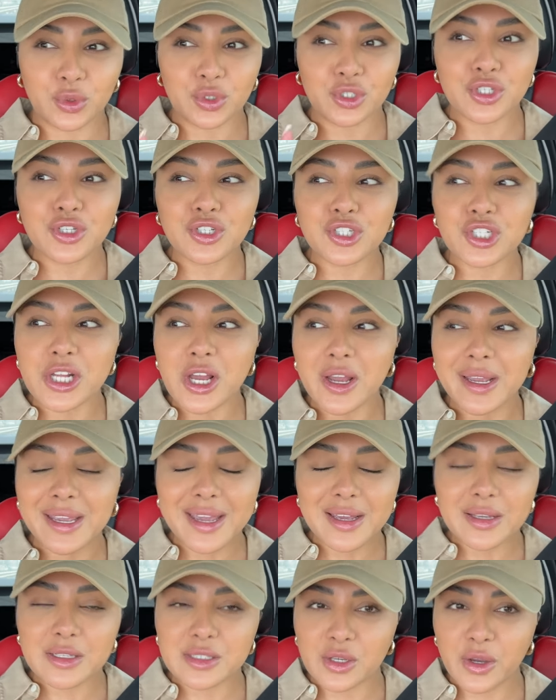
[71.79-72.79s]
Usually I
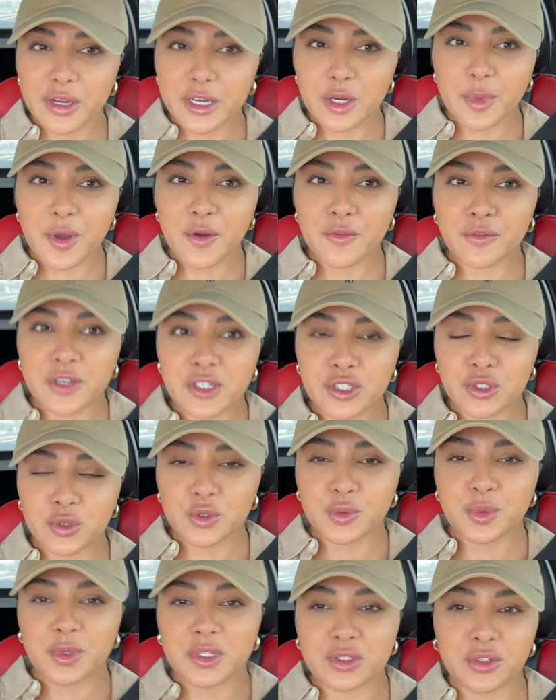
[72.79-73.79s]
get excited about
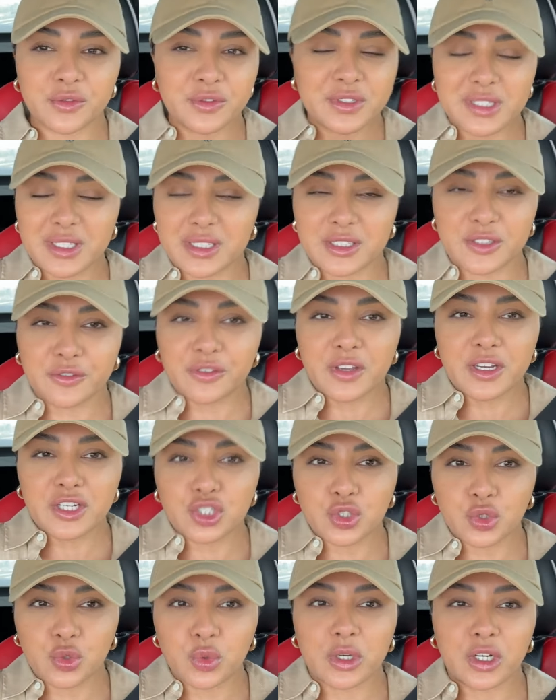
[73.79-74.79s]
facials because obviously it's a
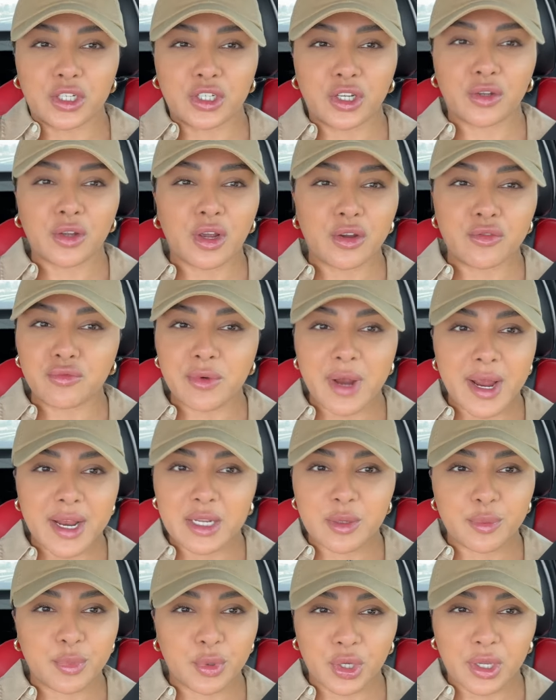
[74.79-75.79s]
facial and I
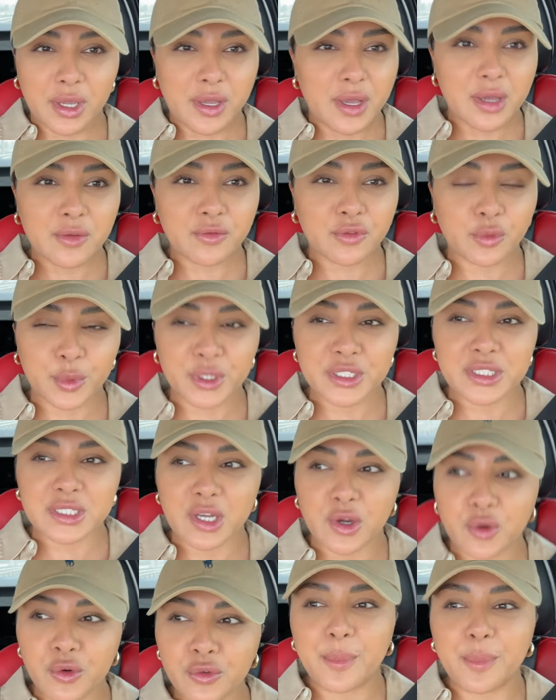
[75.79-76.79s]
rarely book it for
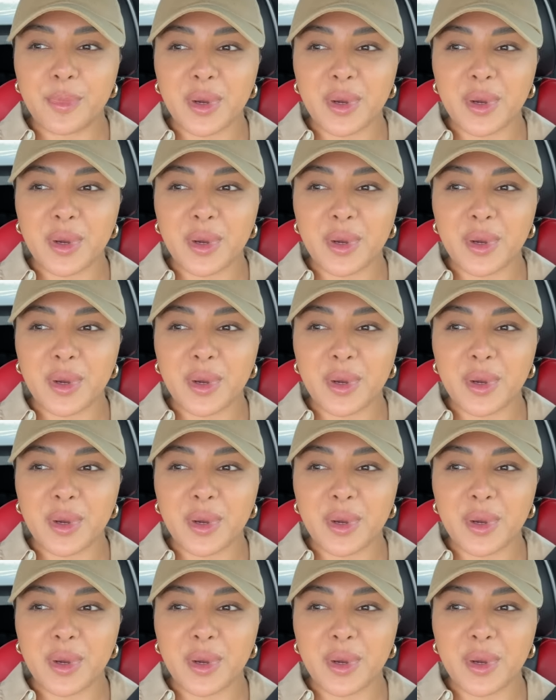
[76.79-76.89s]
myself.